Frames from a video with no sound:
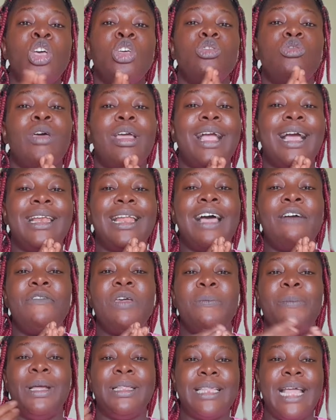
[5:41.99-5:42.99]
so you can have
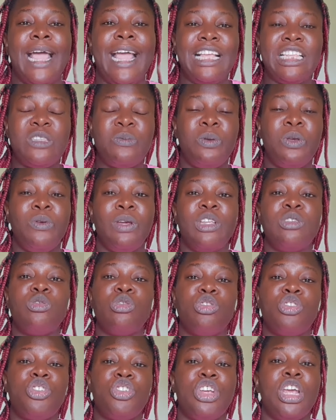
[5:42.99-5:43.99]
a better experience
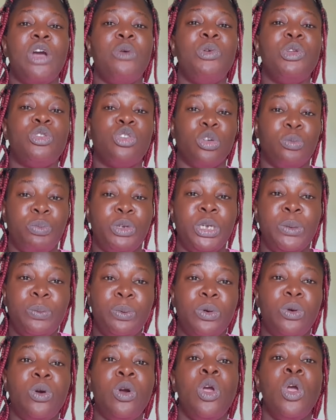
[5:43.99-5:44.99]
to share with your
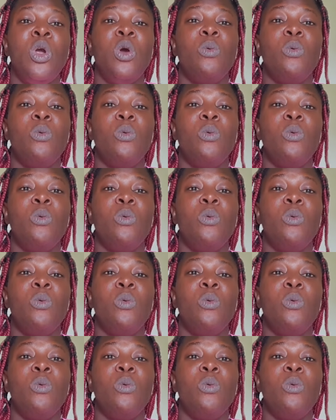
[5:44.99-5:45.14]
people